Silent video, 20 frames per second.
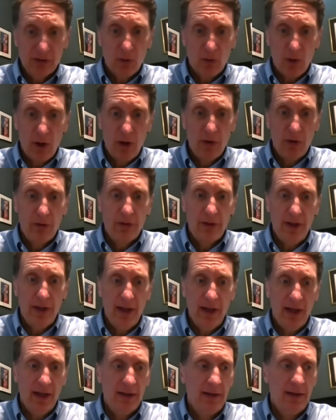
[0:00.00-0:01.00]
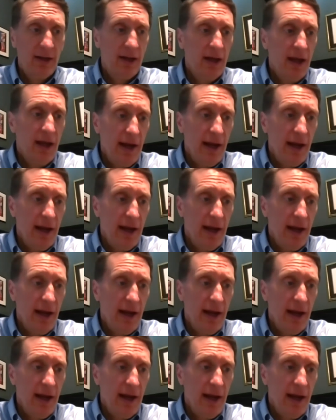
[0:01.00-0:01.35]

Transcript: growth in